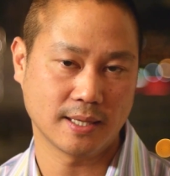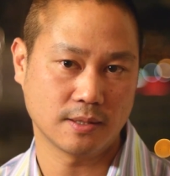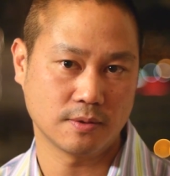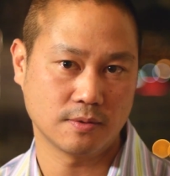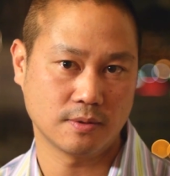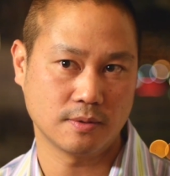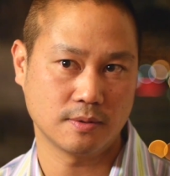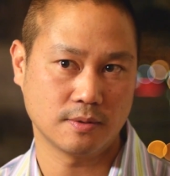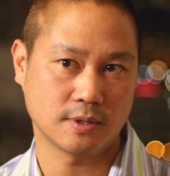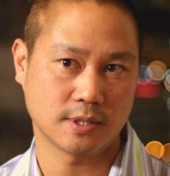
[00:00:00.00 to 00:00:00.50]

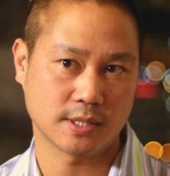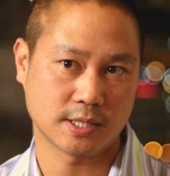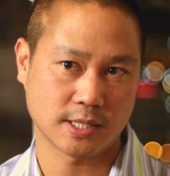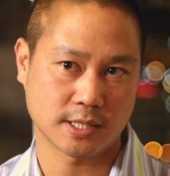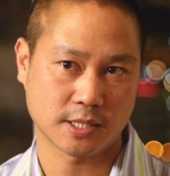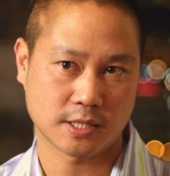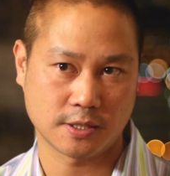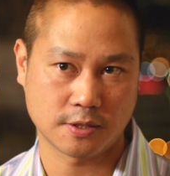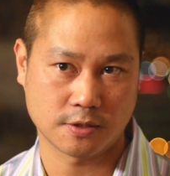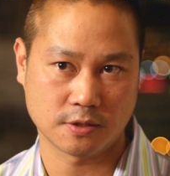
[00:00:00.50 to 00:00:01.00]
that the
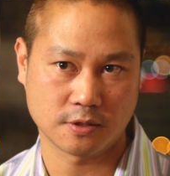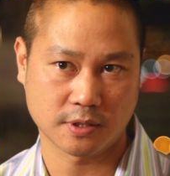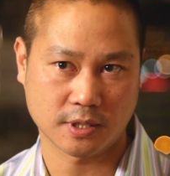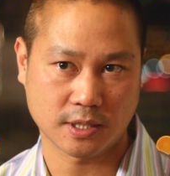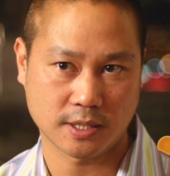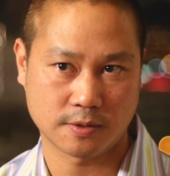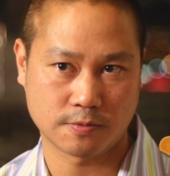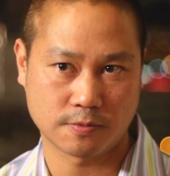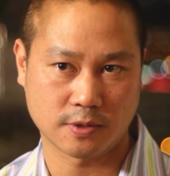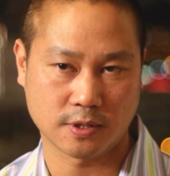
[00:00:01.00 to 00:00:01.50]
16-year-old
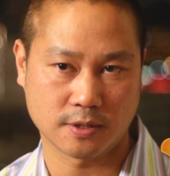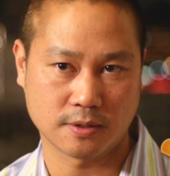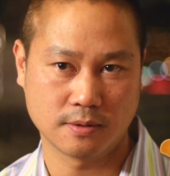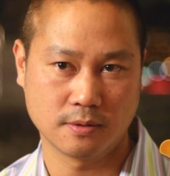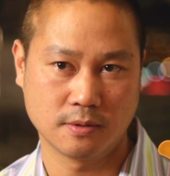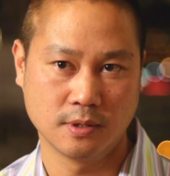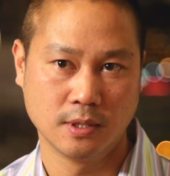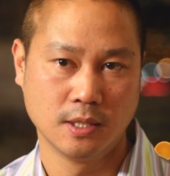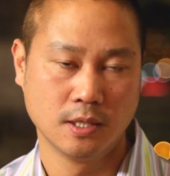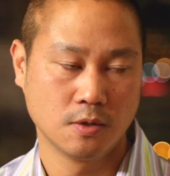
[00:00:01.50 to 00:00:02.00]
kid
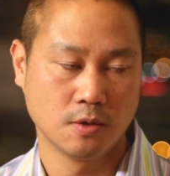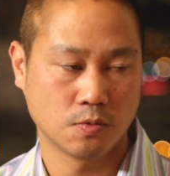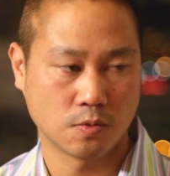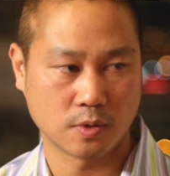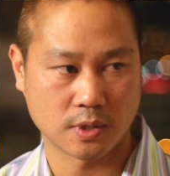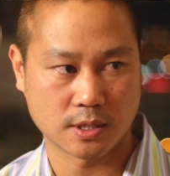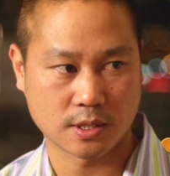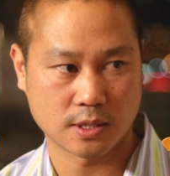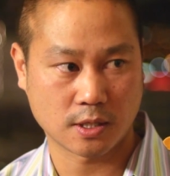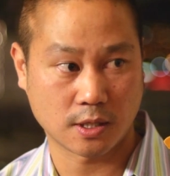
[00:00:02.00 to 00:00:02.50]
wrote
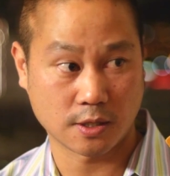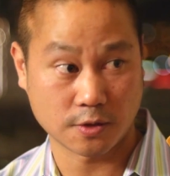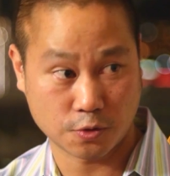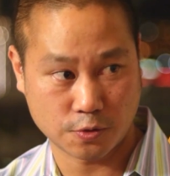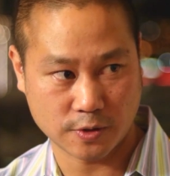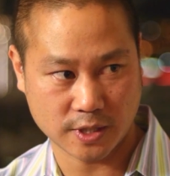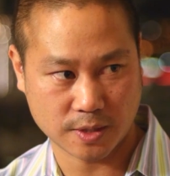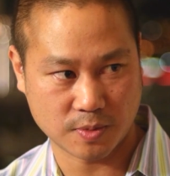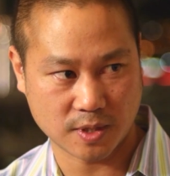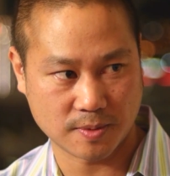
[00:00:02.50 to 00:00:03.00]
was called
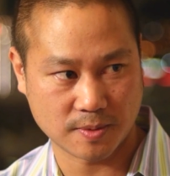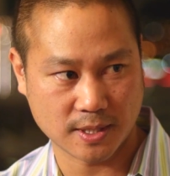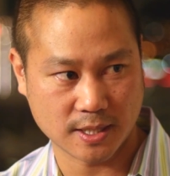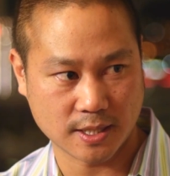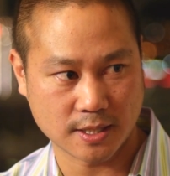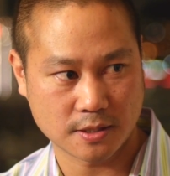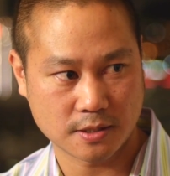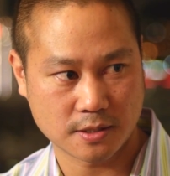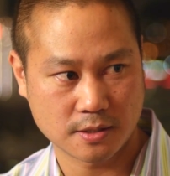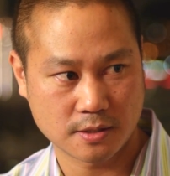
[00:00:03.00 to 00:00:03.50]
Quick
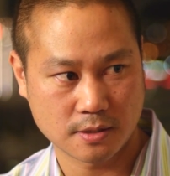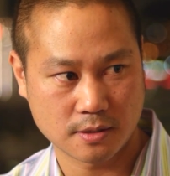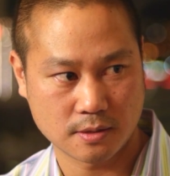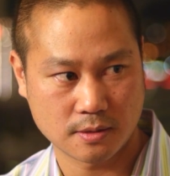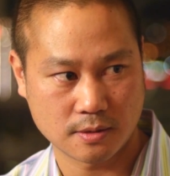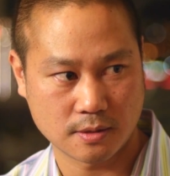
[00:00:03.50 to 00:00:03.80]
BBS.